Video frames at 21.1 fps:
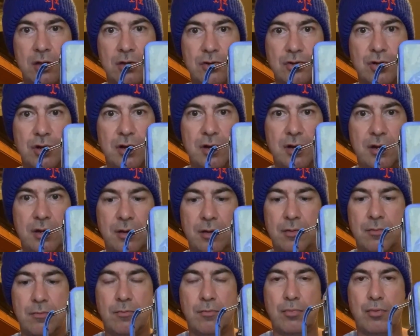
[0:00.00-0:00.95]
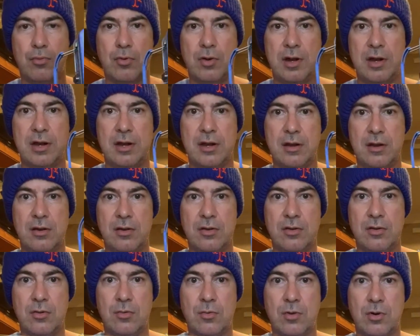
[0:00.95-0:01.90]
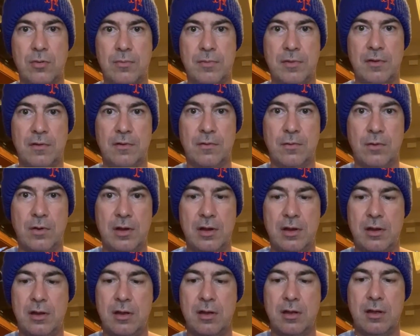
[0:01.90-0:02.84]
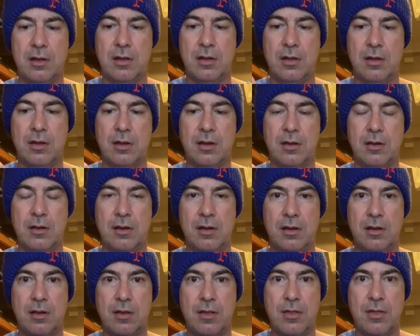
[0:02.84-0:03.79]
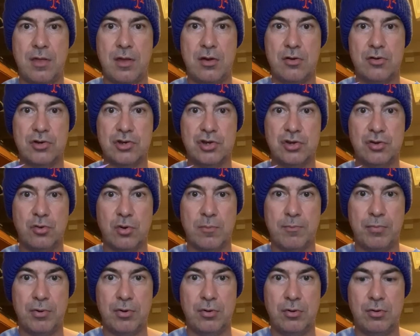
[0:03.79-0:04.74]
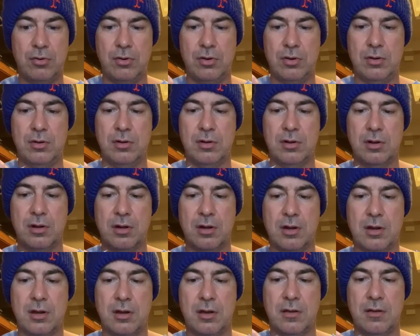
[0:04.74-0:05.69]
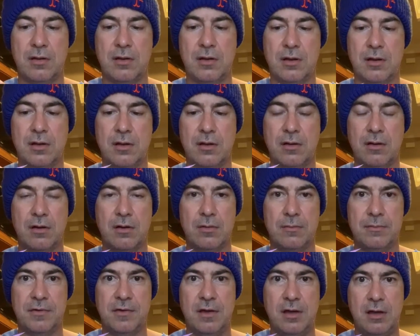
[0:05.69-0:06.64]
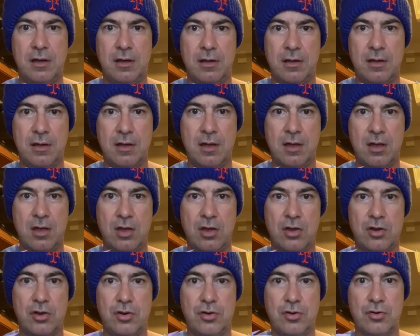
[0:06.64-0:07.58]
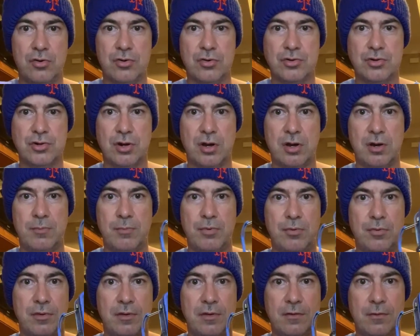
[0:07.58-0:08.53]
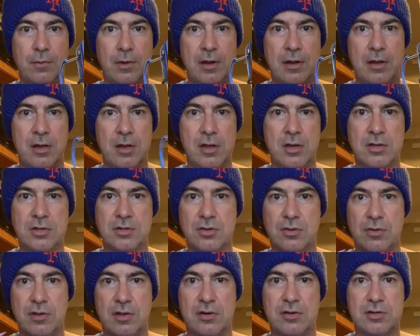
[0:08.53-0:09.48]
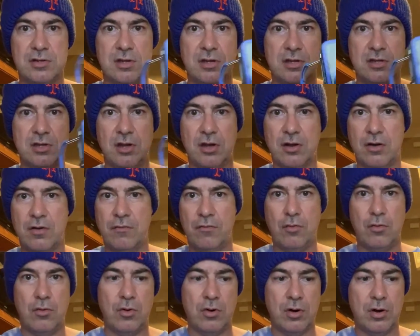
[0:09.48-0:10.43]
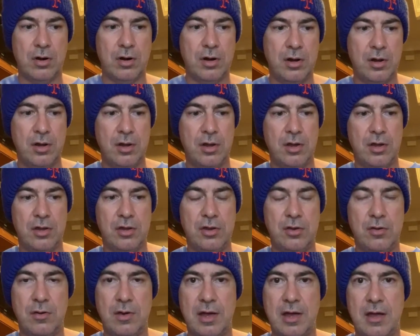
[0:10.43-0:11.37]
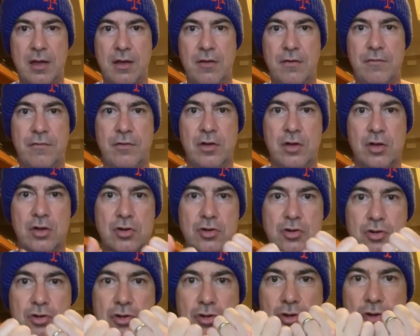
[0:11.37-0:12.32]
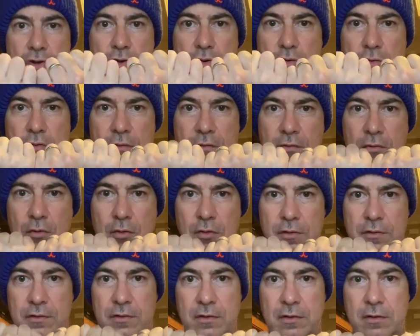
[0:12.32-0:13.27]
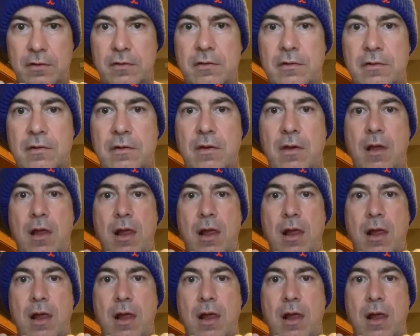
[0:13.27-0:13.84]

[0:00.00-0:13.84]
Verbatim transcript: trying to bring the rope this way. There's your pull, comes up. You're trying to pull this way. So there's the tug of war. You have two forces